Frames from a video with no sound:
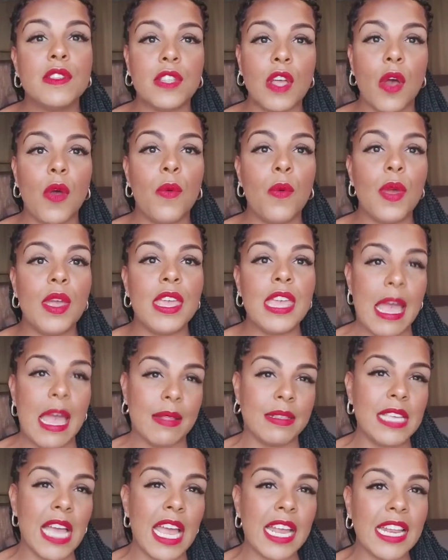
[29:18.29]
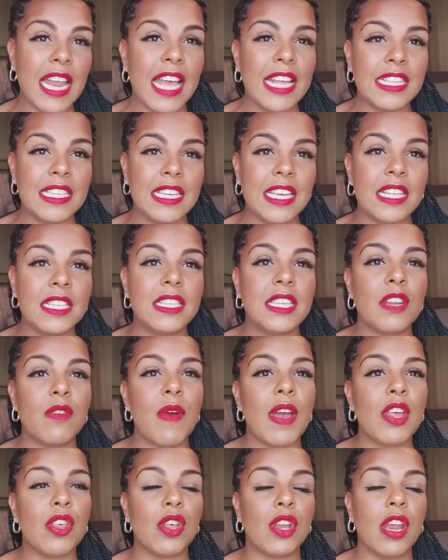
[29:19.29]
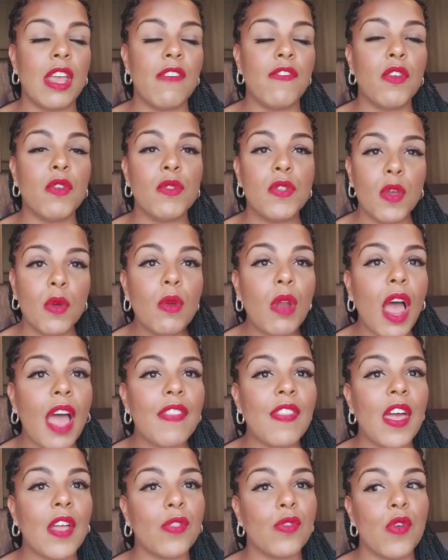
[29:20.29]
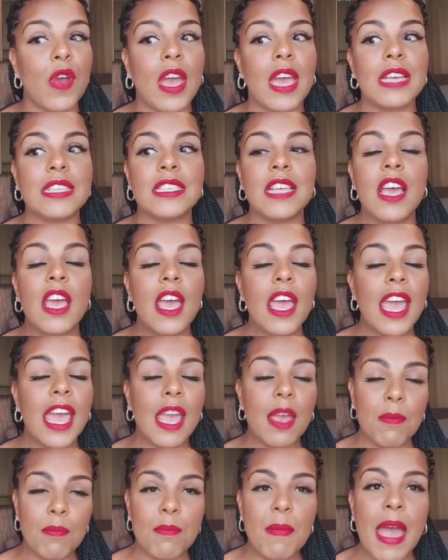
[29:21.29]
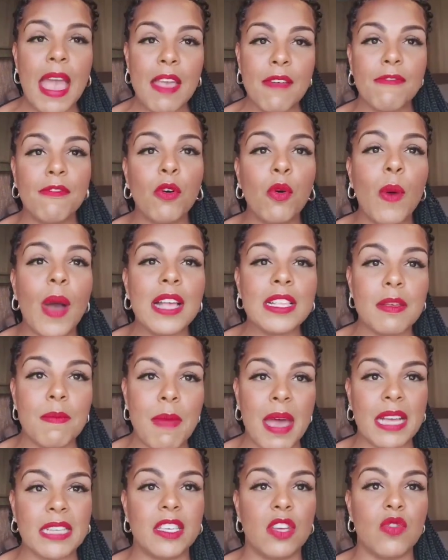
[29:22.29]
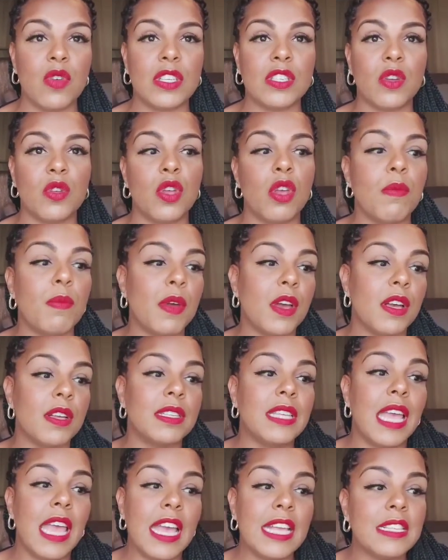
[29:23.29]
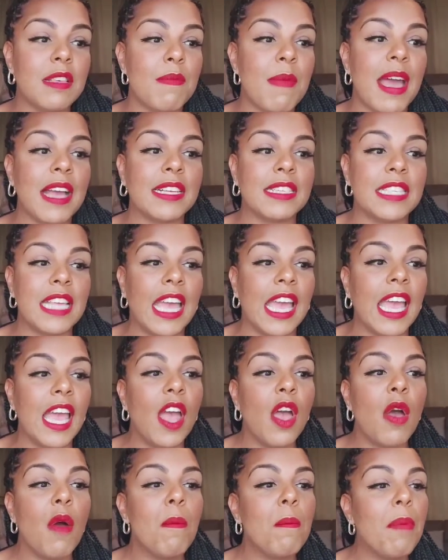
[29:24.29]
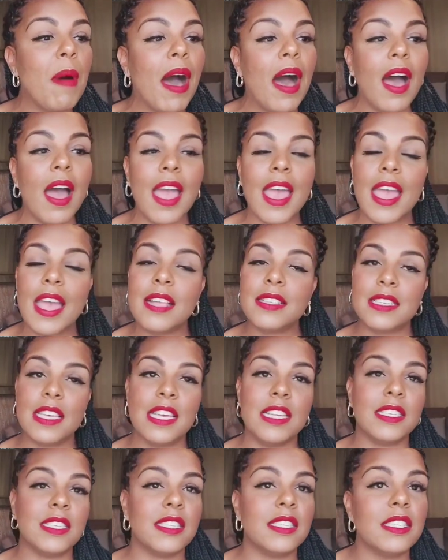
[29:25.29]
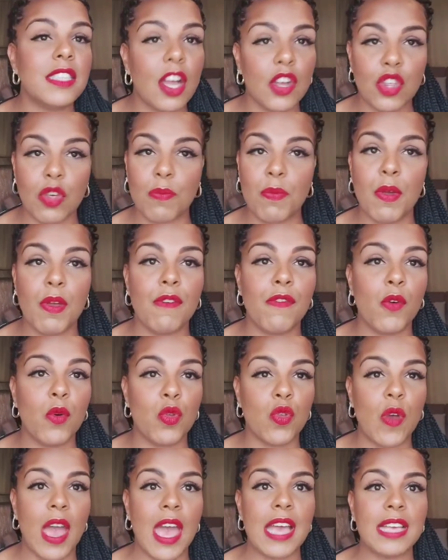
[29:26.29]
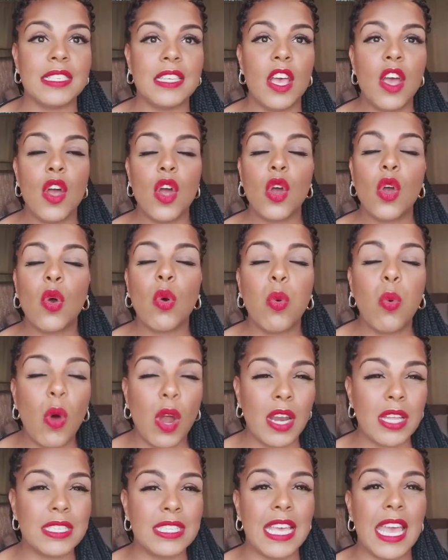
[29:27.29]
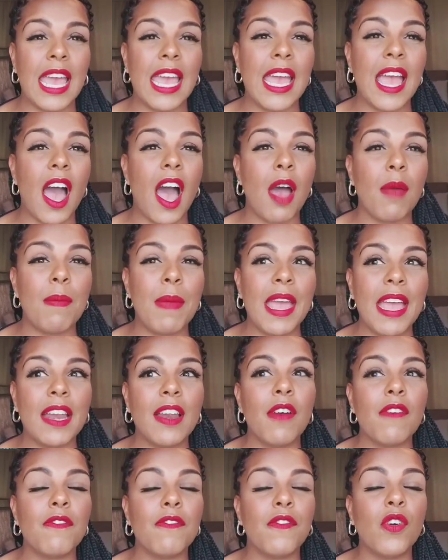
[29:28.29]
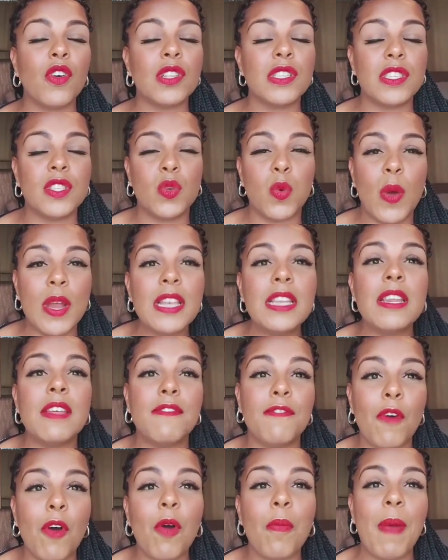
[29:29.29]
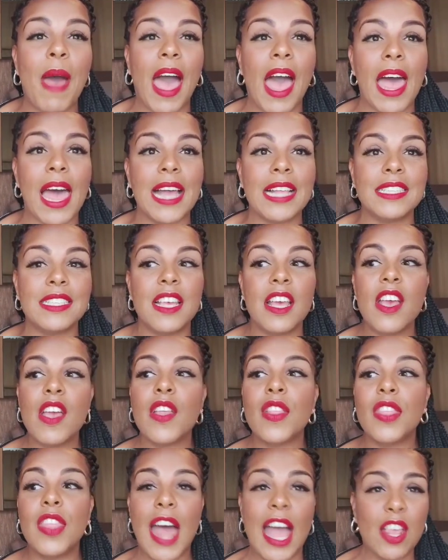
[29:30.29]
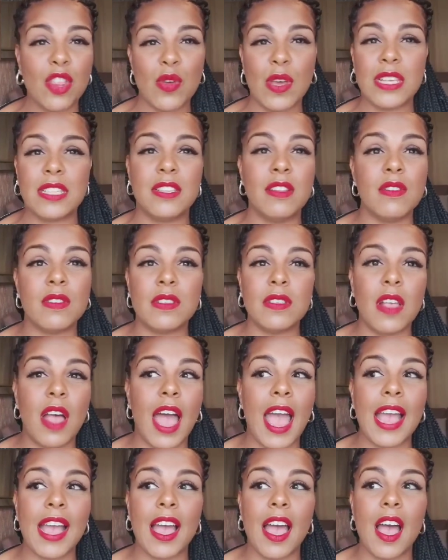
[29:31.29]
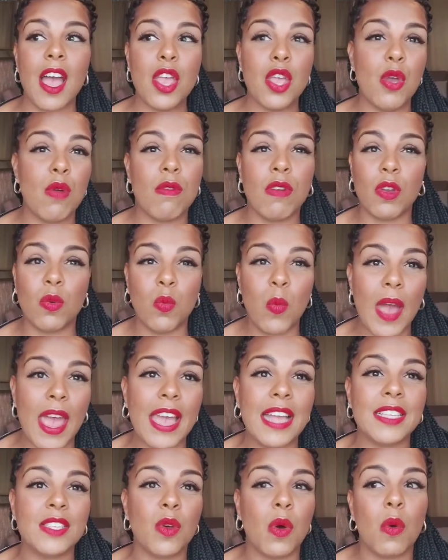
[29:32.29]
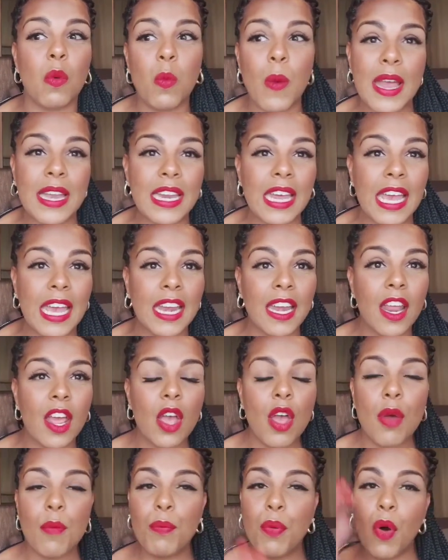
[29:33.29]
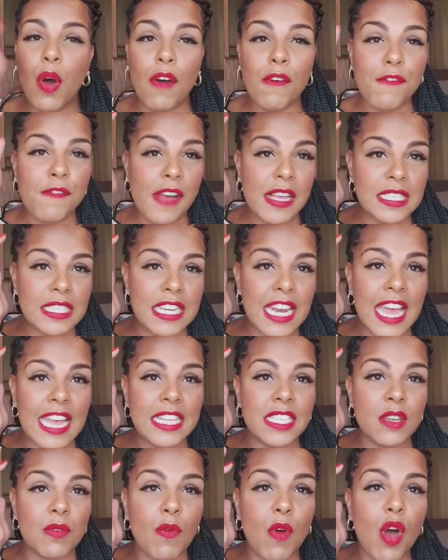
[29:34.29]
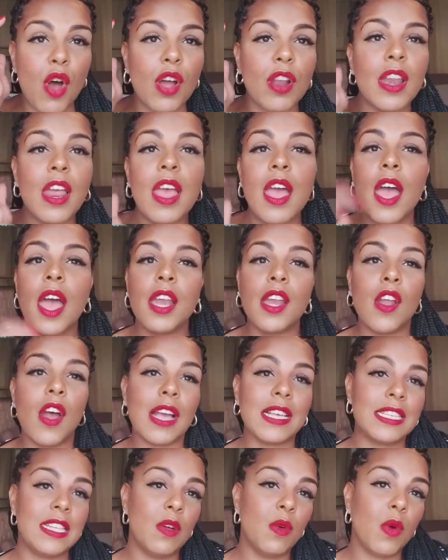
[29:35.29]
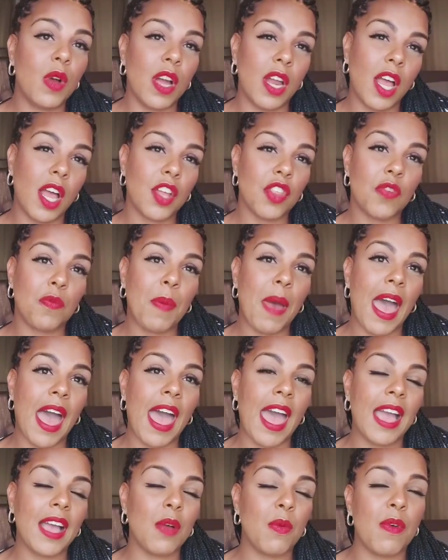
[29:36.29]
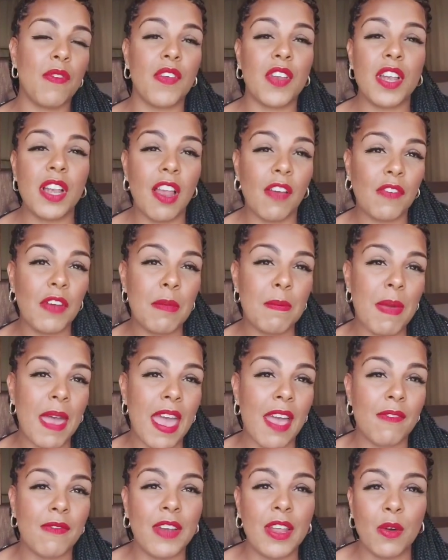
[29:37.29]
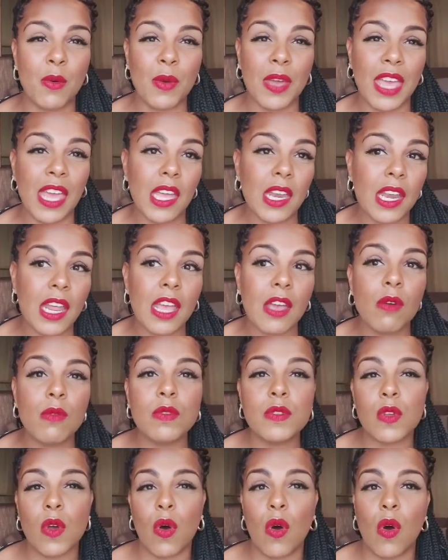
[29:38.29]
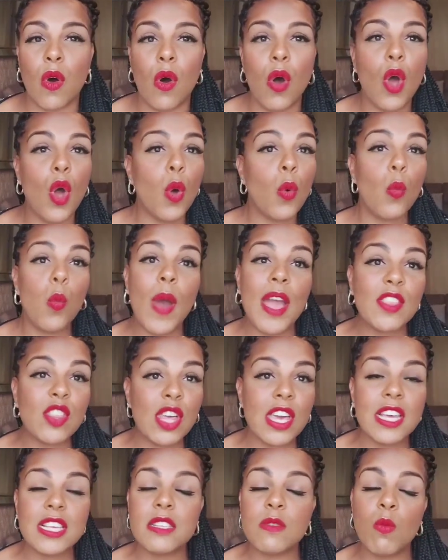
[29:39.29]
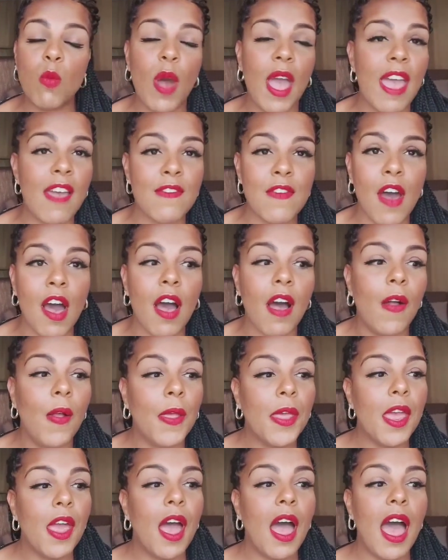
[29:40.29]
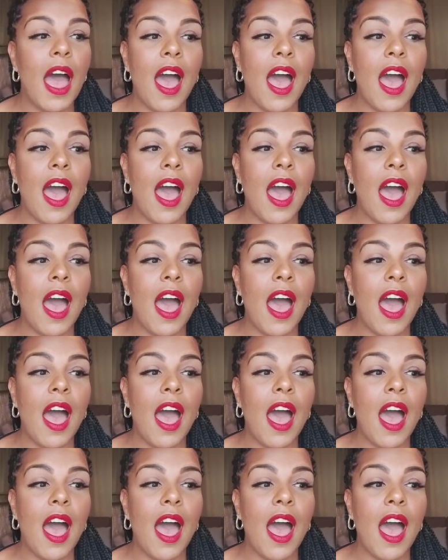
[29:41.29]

So yeah, take that into consideration. If you do like that dress, it may fall as a maxi dress on you because it is a maxi, but it is such a beautiful dress. Quality, I mean, for £24, that dress looks like you could wear to a wedding, put a fascinator on, a nice little clutch bag with a lovely pair of little kitten heels or wedges, whatever.